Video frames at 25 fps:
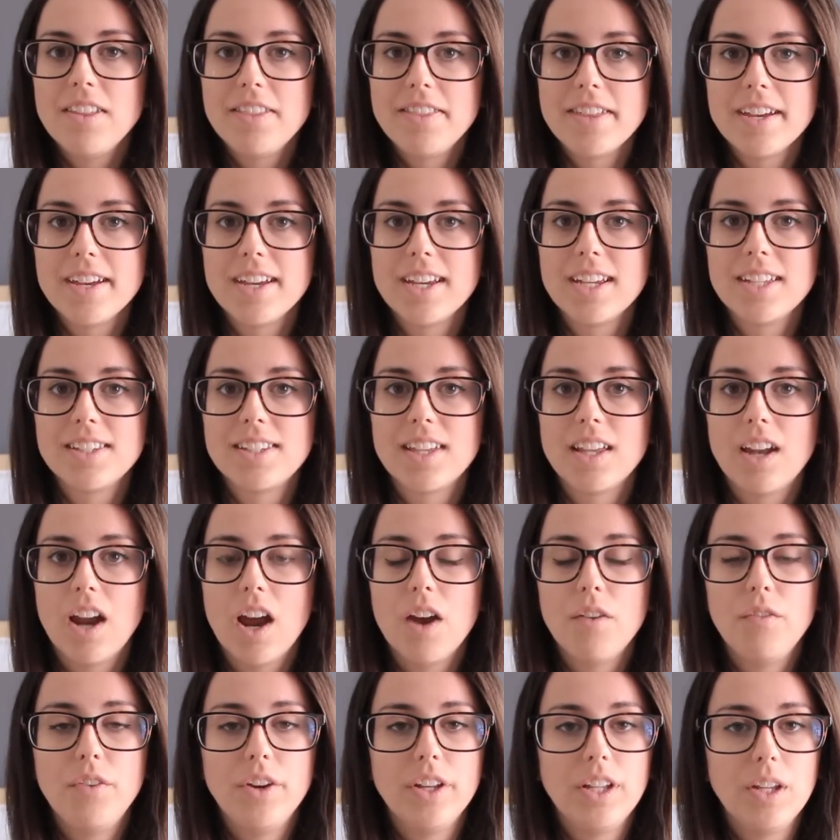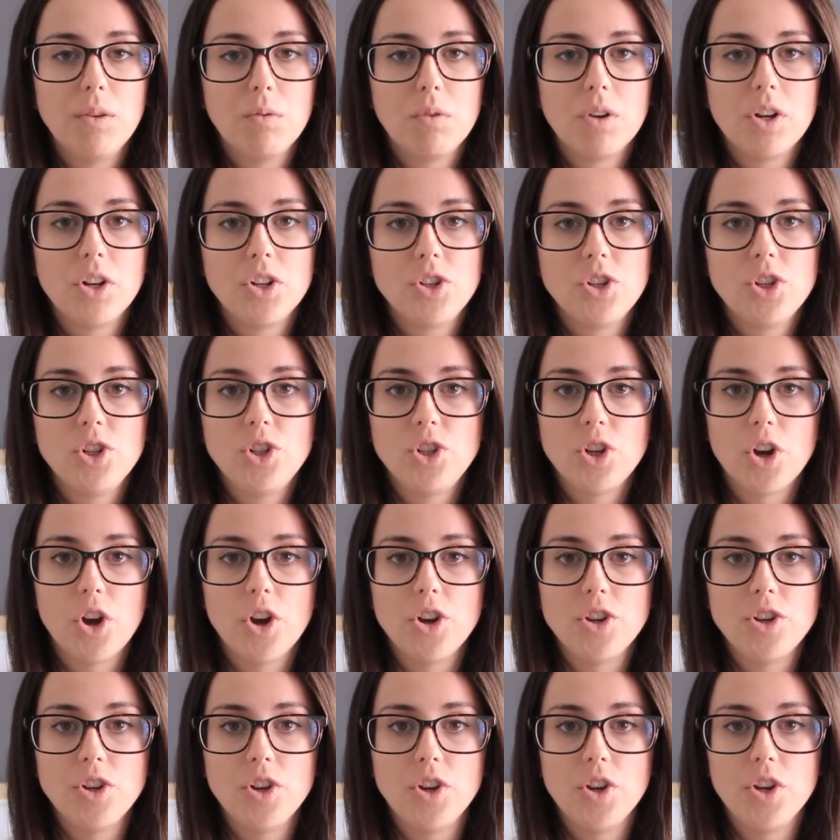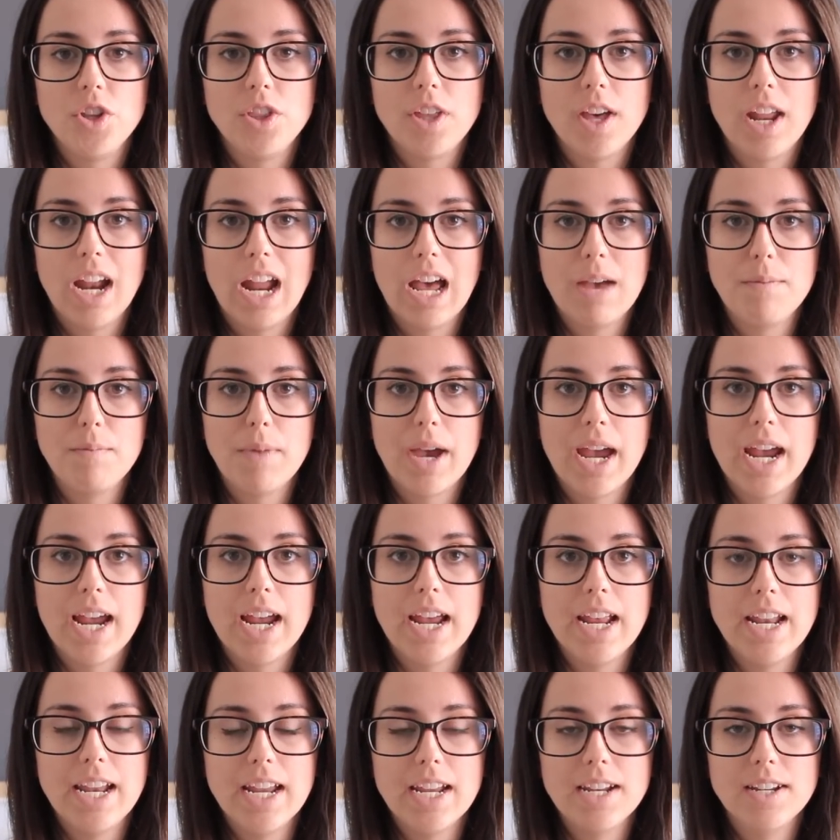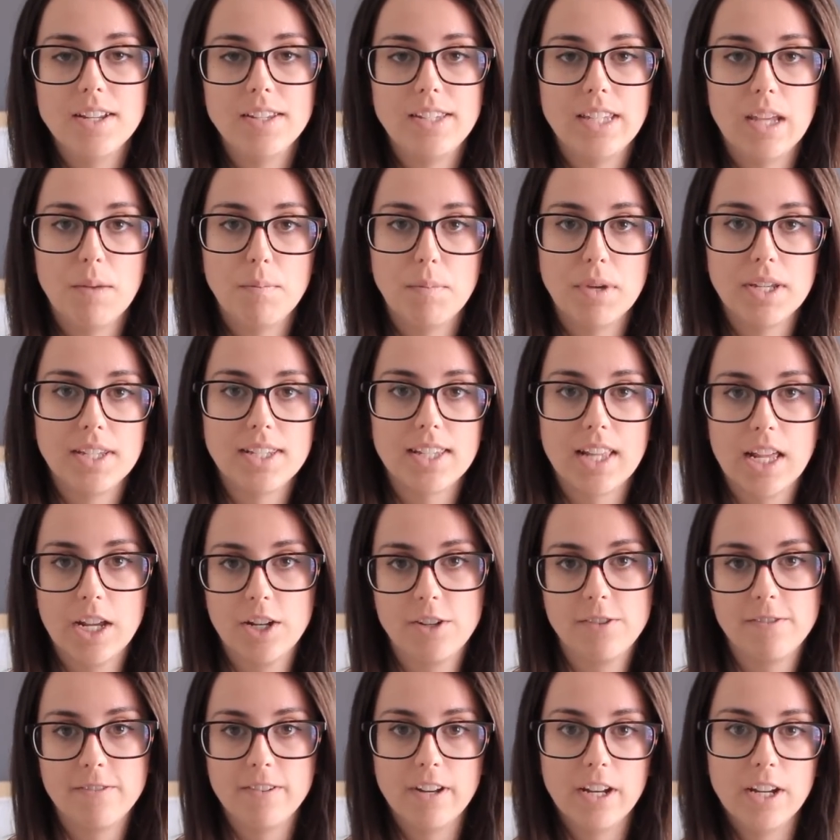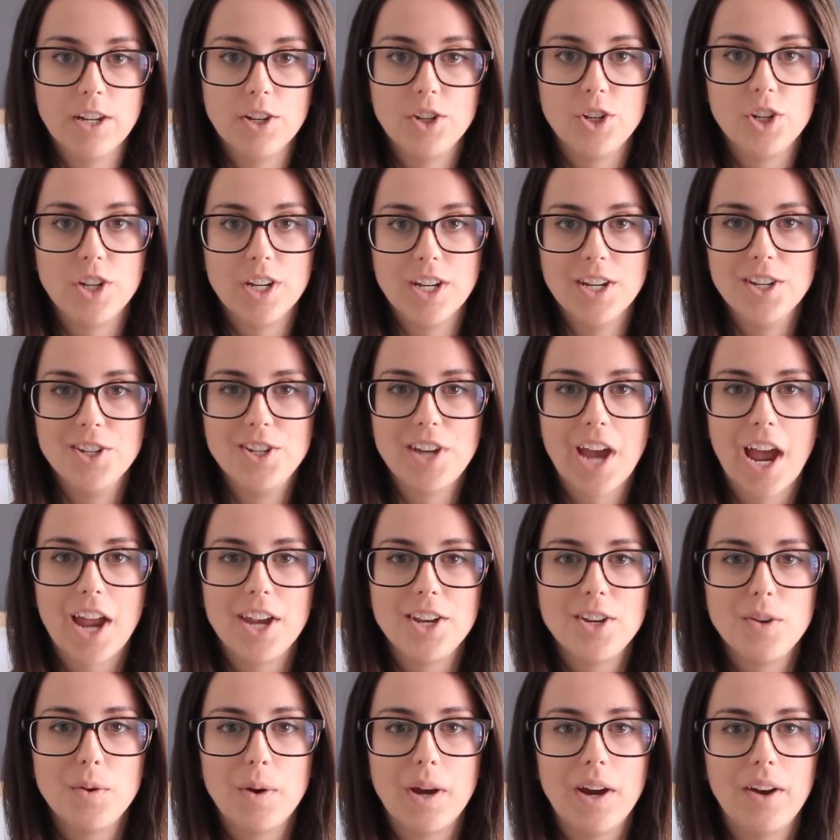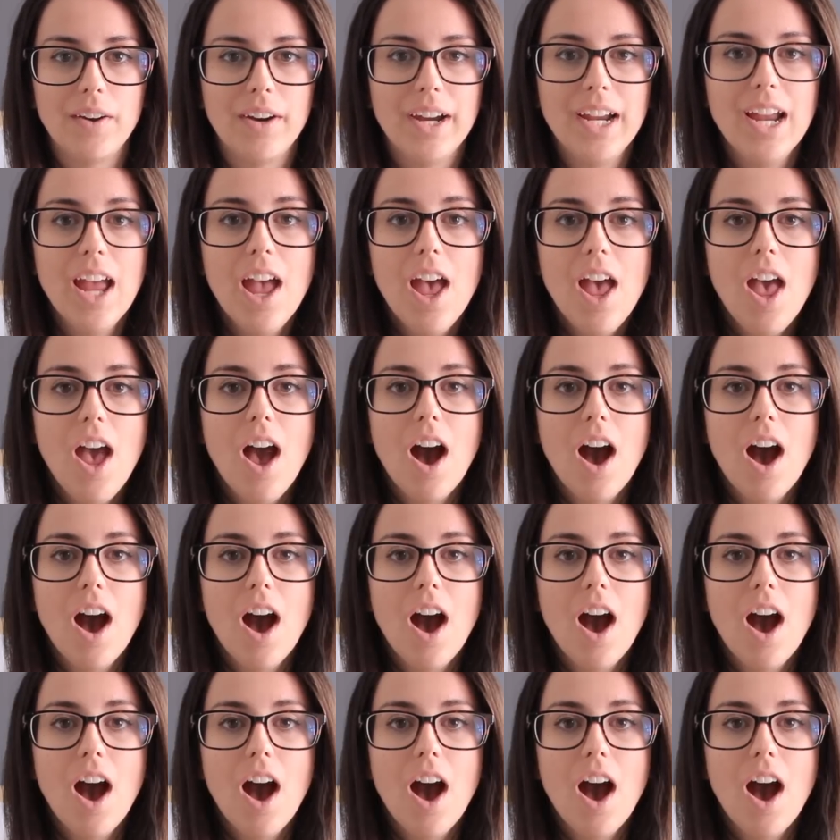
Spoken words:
the things that I really wanted to show you that I made in December / finished in January.